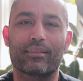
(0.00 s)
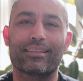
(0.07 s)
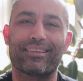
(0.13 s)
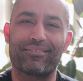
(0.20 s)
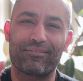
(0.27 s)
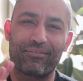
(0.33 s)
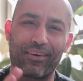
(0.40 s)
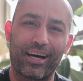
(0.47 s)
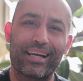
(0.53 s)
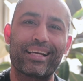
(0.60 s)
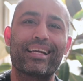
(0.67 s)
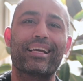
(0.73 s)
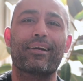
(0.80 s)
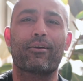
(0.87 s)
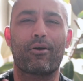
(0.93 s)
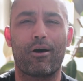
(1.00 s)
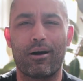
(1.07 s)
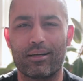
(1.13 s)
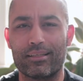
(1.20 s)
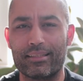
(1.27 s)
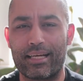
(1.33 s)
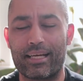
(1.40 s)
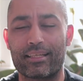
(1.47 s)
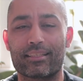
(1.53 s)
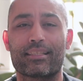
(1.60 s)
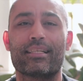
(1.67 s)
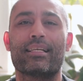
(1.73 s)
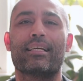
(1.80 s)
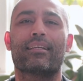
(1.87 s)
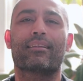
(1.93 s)
defining content
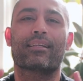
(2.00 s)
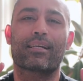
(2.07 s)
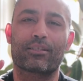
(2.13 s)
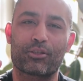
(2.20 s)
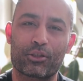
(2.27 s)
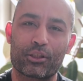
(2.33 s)
that